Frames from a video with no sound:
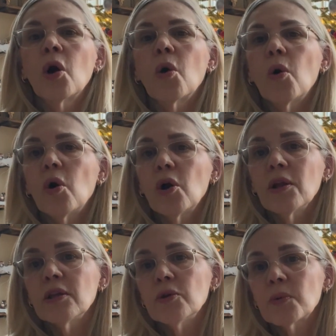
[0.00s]

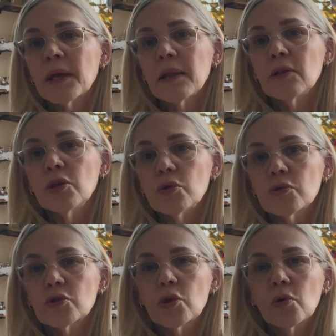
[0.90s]
or you can
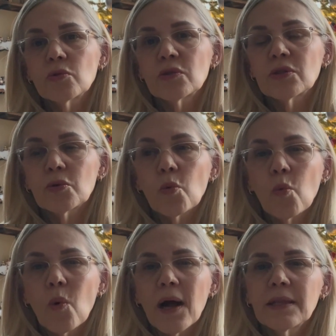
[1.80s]
use those
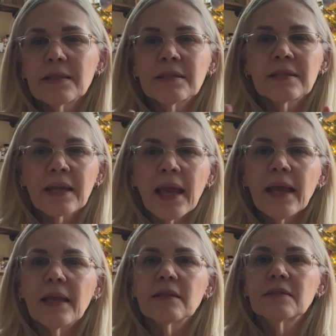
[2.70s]
one
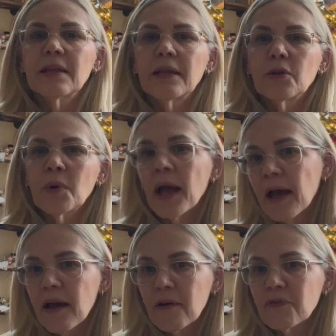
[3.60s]
skeins that you
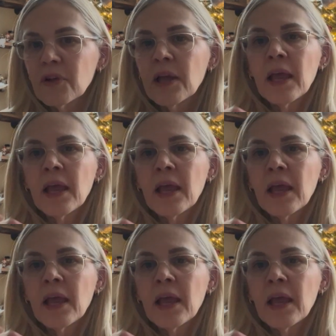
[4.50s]
have